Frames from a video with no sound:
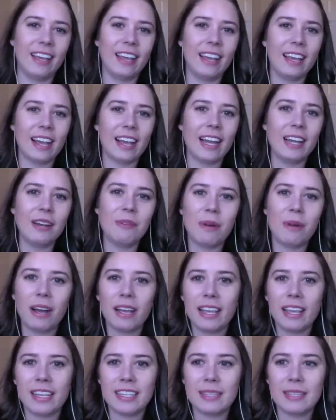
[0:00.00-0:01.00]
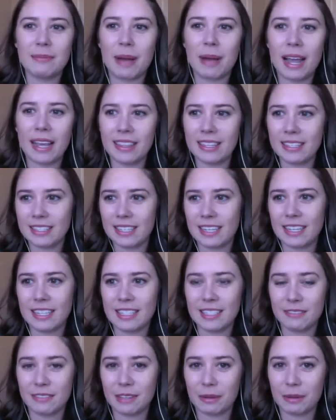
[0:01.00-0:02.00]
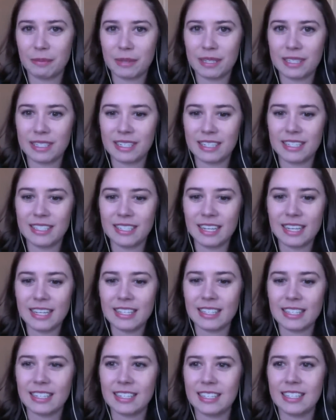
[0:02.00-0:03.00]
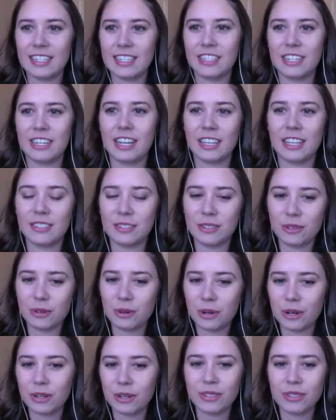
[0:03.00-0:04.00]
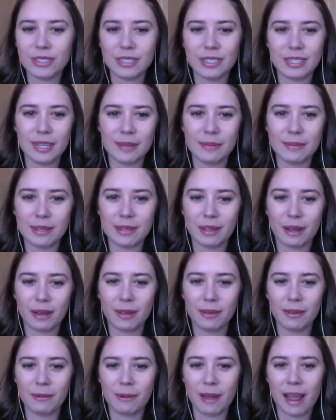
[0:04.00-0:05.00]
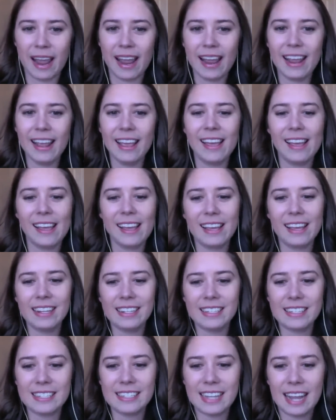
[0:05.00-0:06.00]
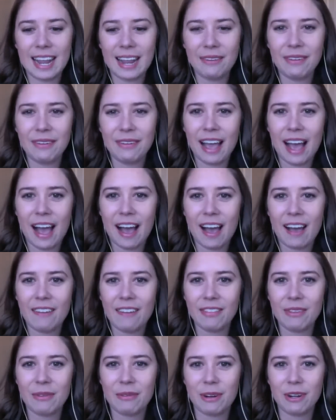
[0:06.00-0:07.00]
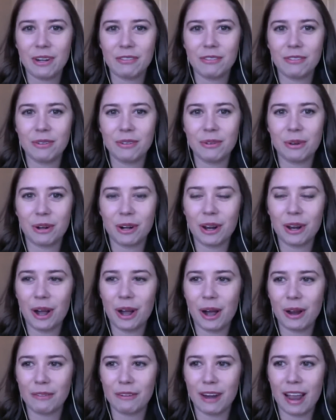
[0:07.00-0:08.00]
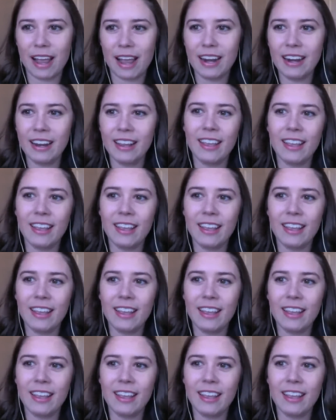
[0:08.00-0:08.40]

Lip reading: kind of walking us behind the scenes of their businesses and teaching us tutorials and tips along the way. Today we have the wonderful Nora Conrad,